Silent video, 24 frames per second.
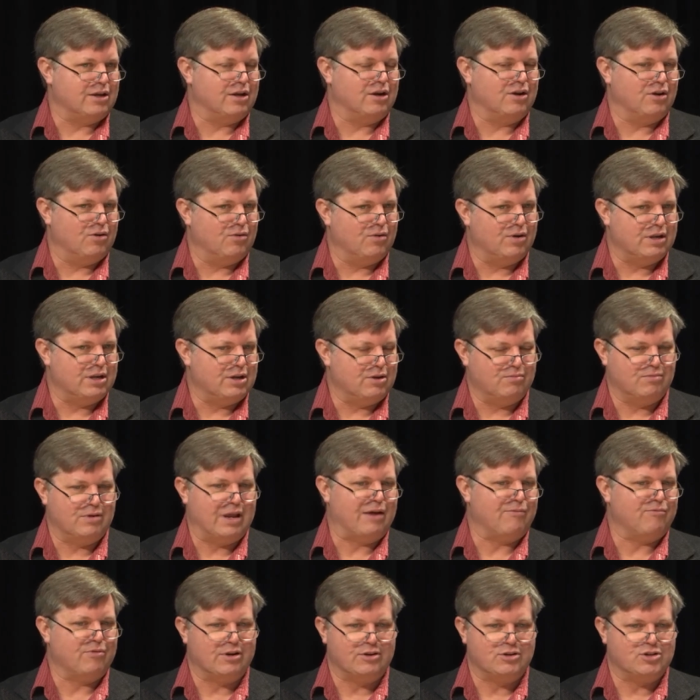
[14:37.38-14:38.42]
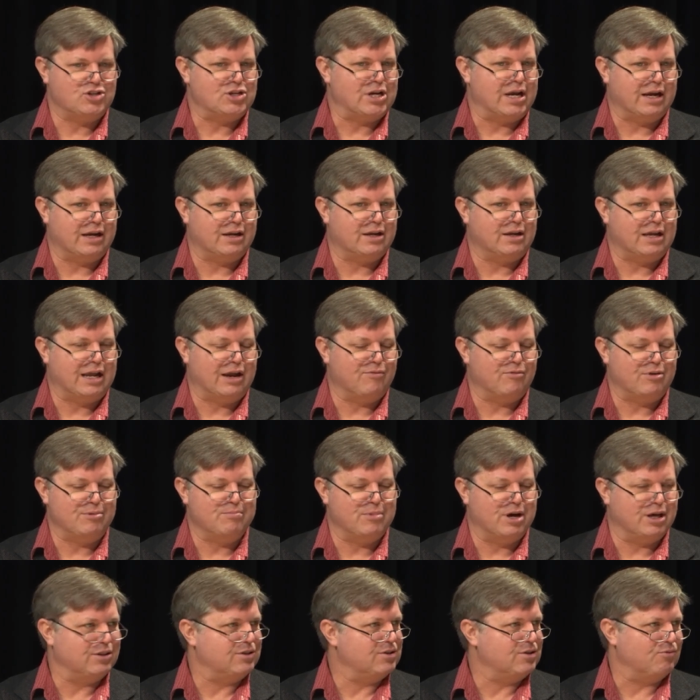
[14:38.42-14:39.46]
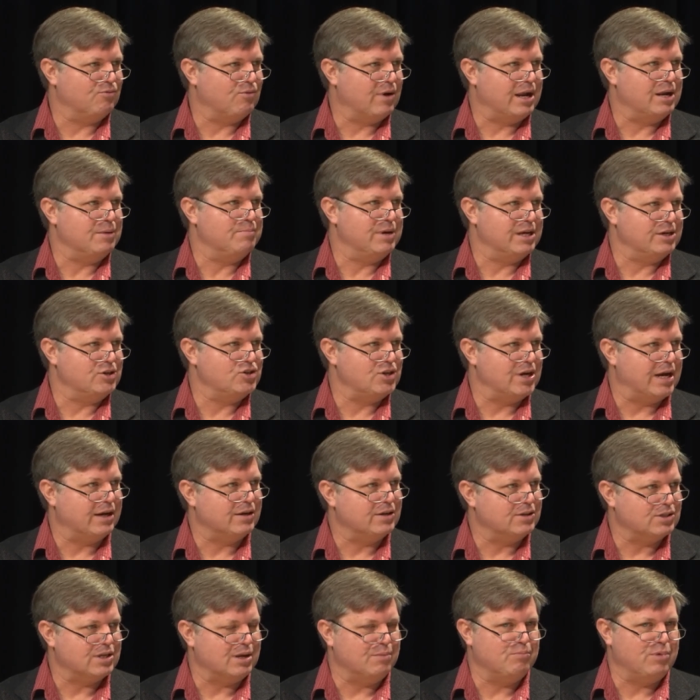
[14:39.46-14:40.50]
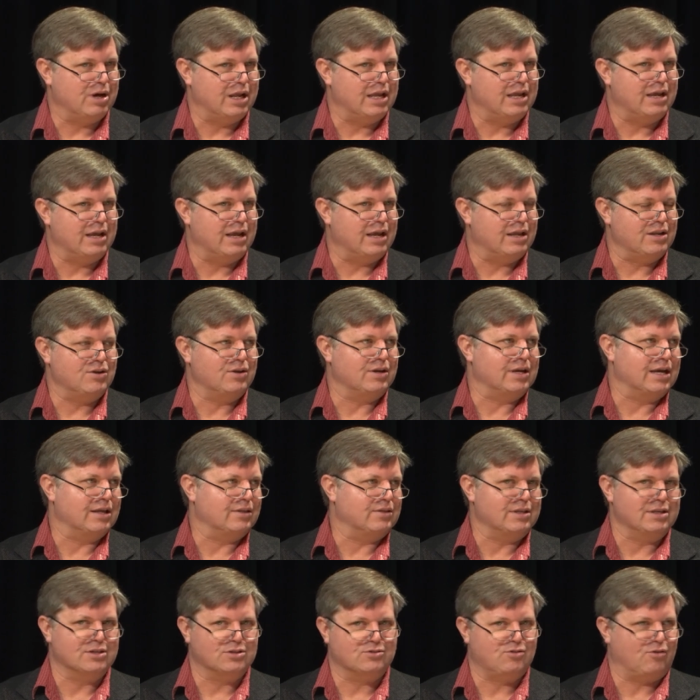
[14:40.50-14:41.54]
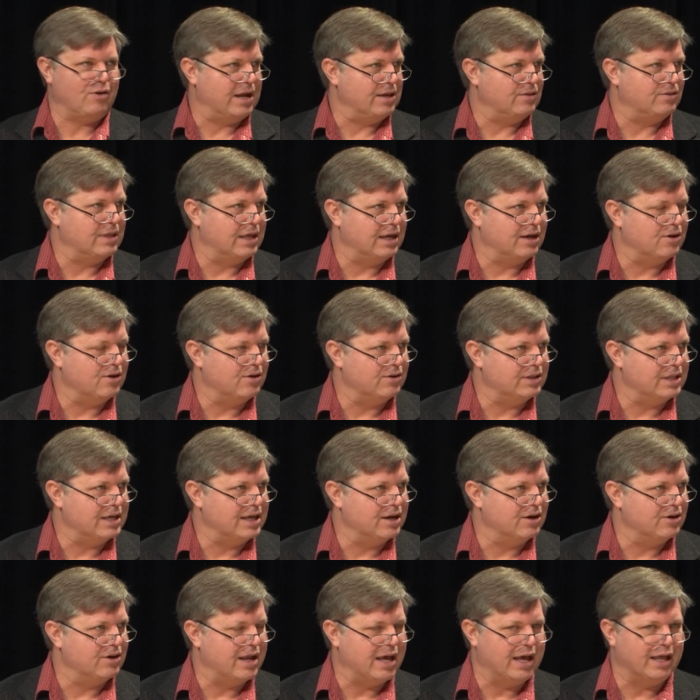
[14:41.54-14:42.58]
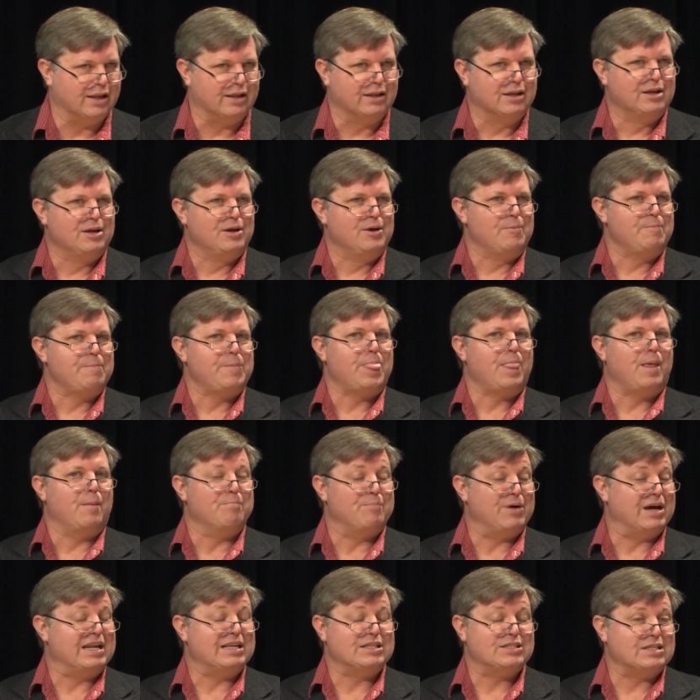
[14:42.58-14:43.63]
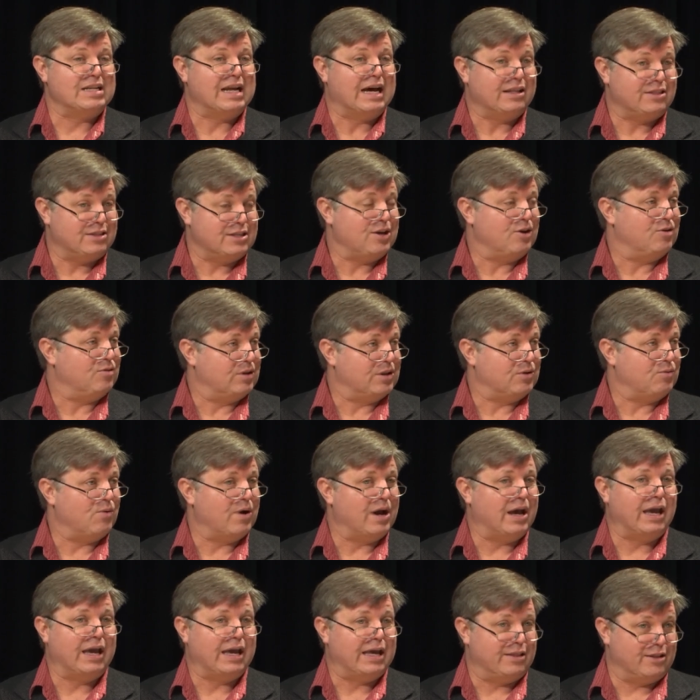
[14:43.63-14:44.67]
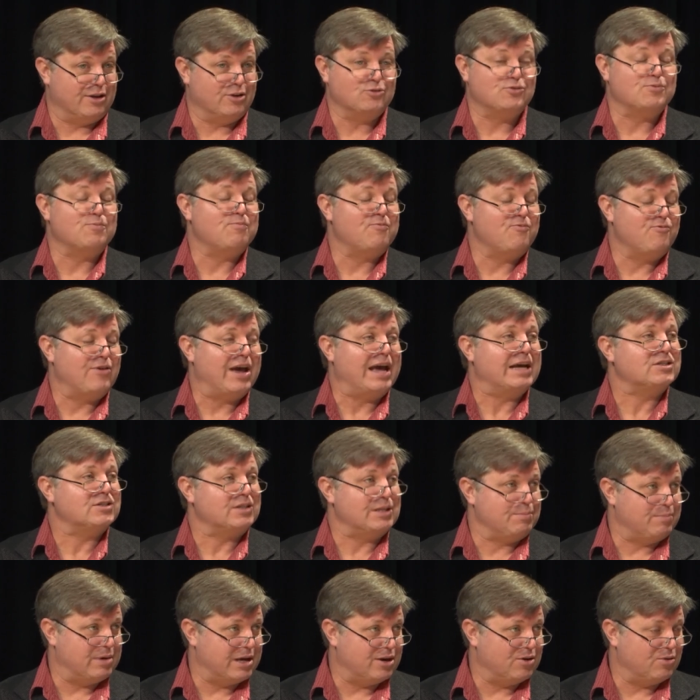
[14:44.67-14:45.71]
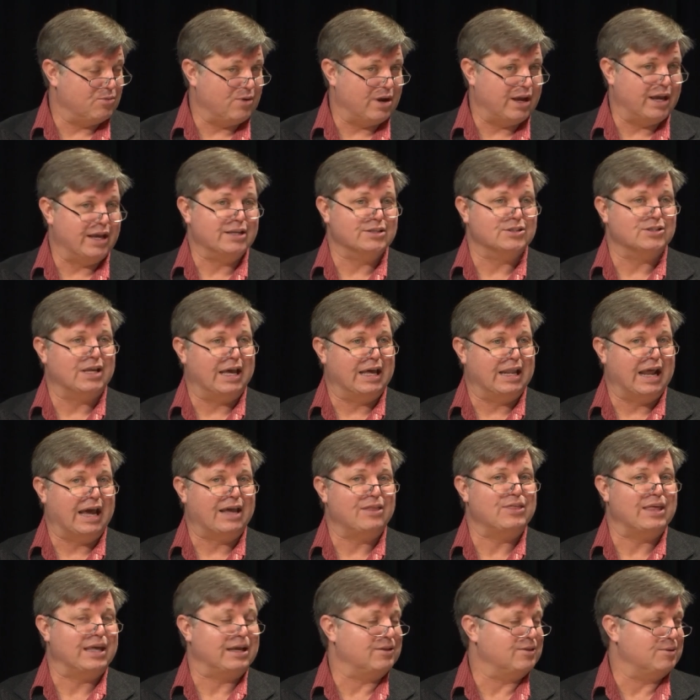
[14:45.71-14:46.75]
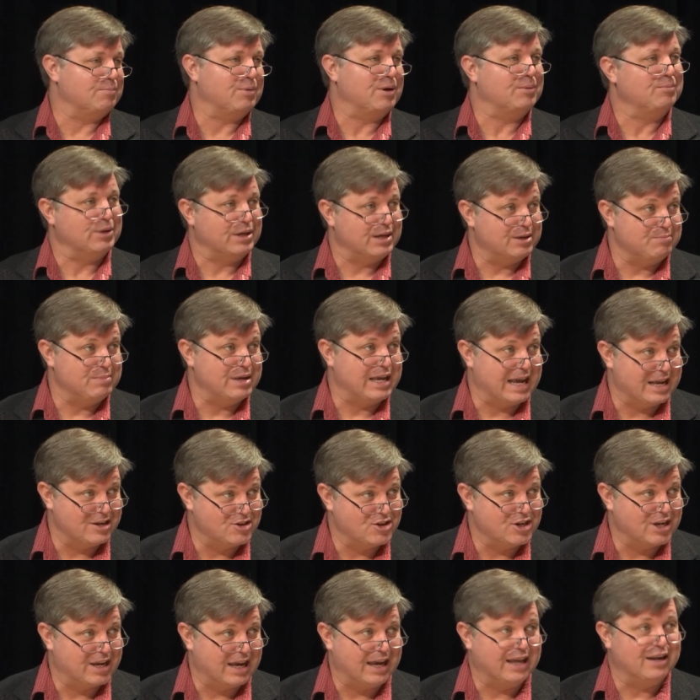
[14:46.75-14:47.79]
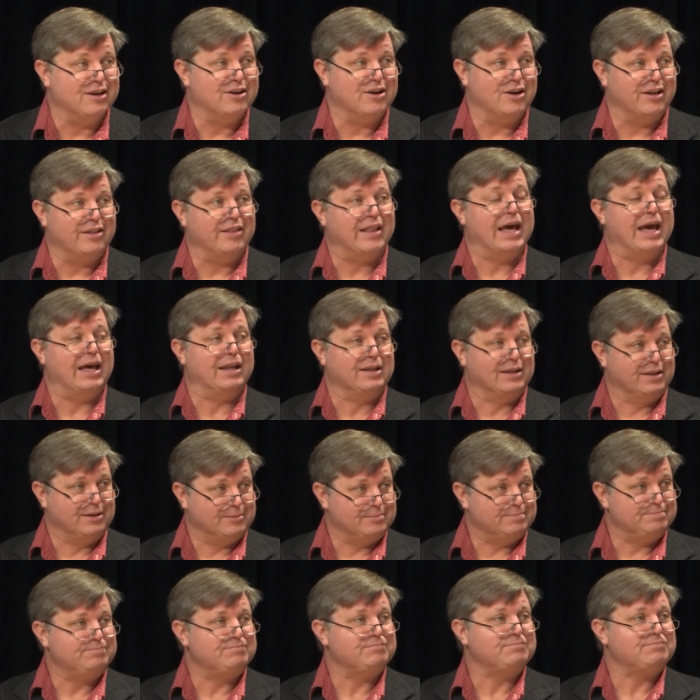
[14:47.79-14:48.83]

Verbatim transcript: you know, and you, every check, every month you write a big check to somebody and you get this great thing called the internet. But it's not the only way, and there's vastly better ways, and I think the public can be educated on that. Mm-hmm.